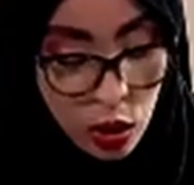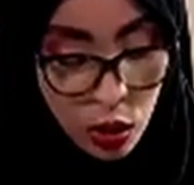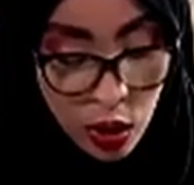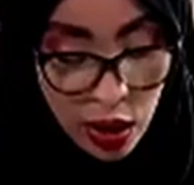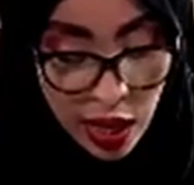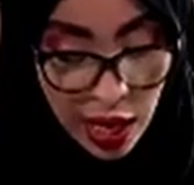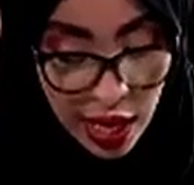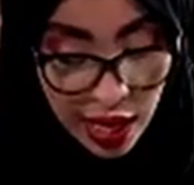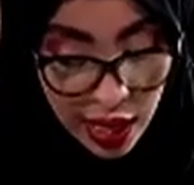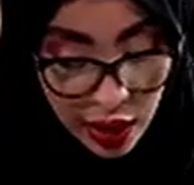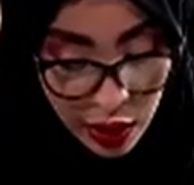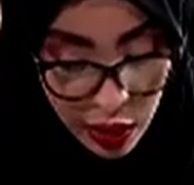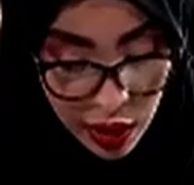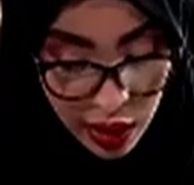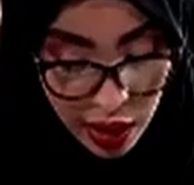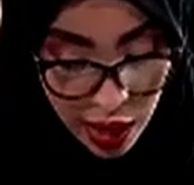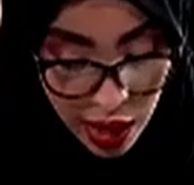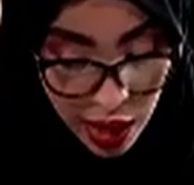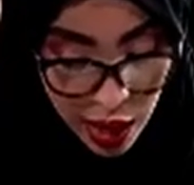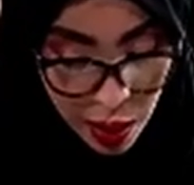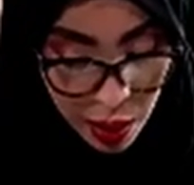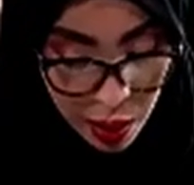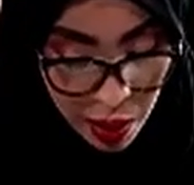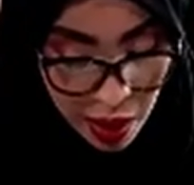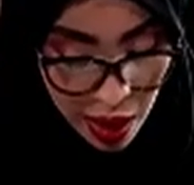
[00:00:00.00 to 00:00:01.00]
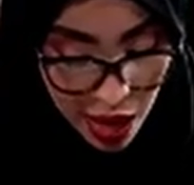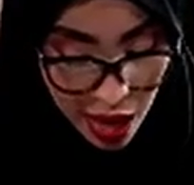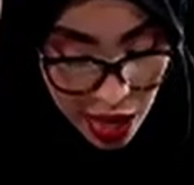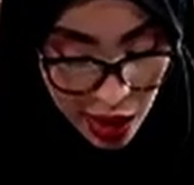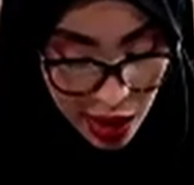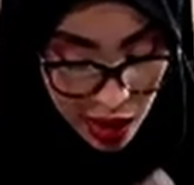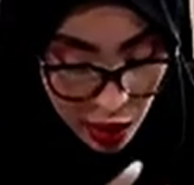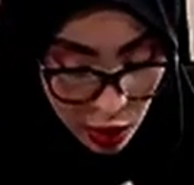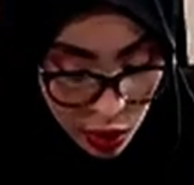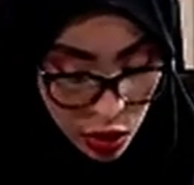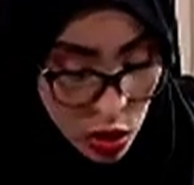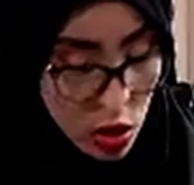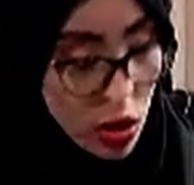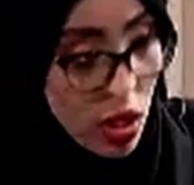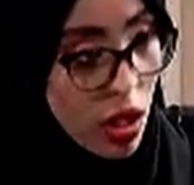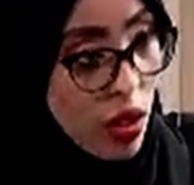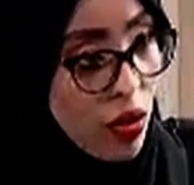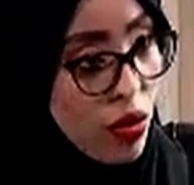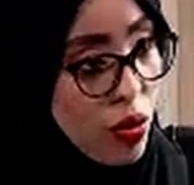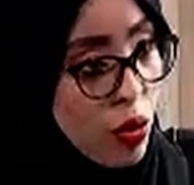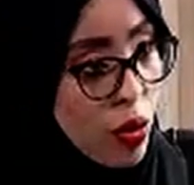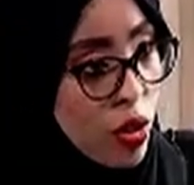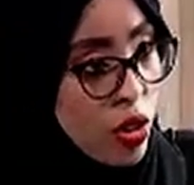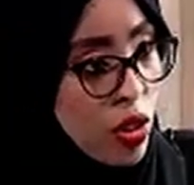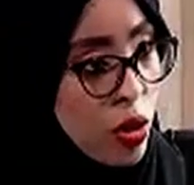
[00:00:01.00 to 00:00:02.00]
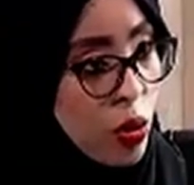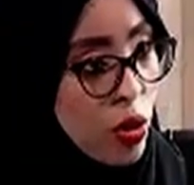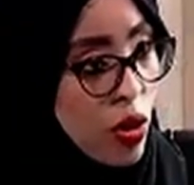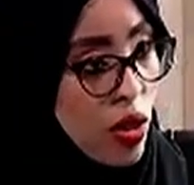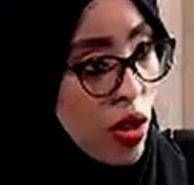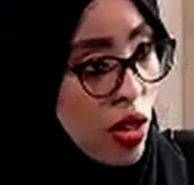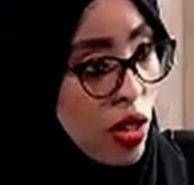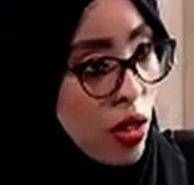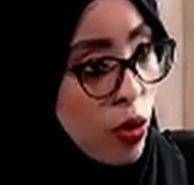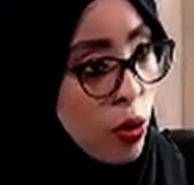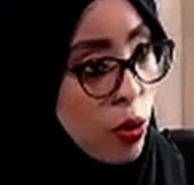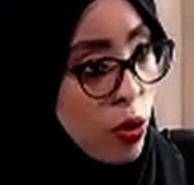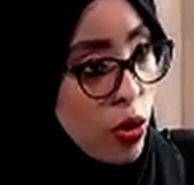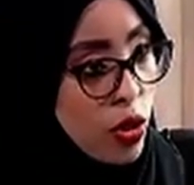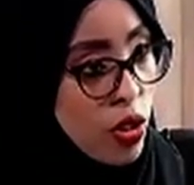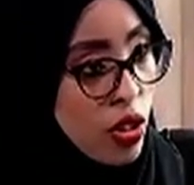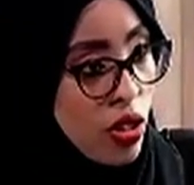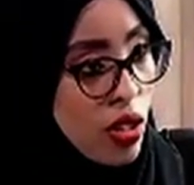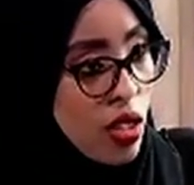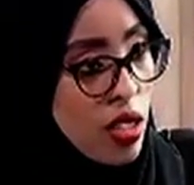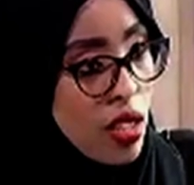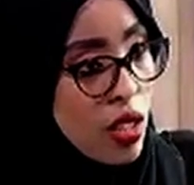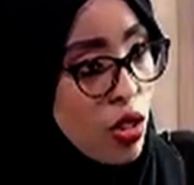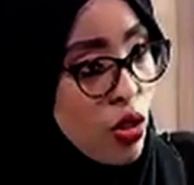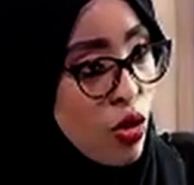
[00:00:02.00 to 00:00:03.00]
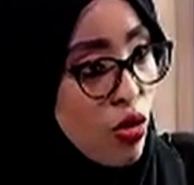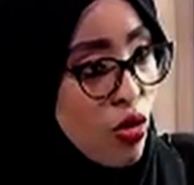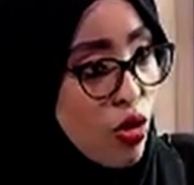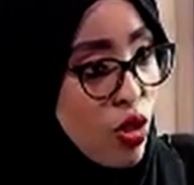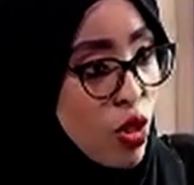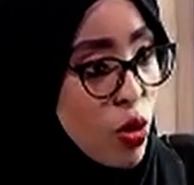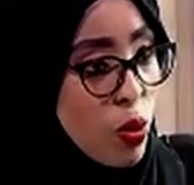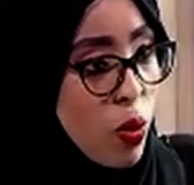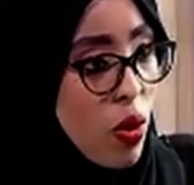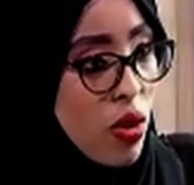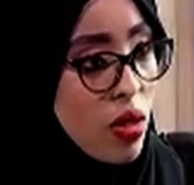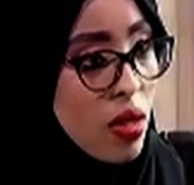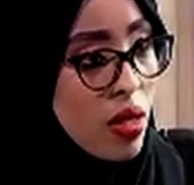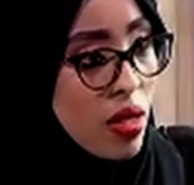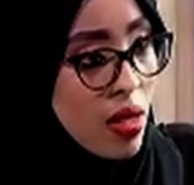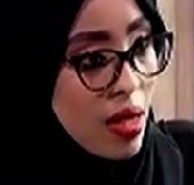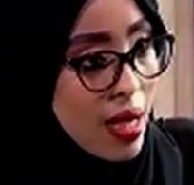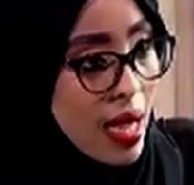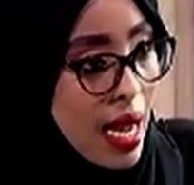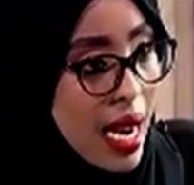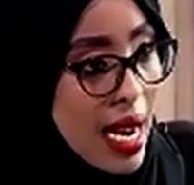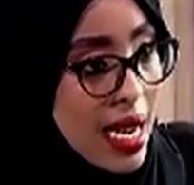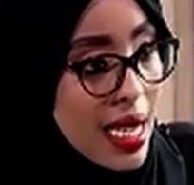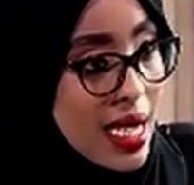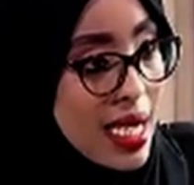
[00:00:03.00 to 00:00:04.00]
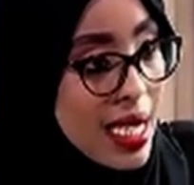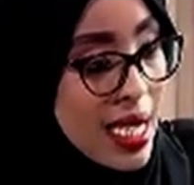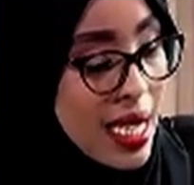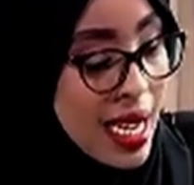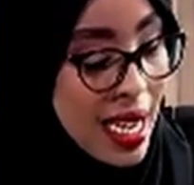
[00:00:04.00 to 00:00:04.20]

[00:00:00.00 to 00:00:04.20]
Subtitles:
like even the impact, I want to give Mheshimiwa an opportunity to respond to that.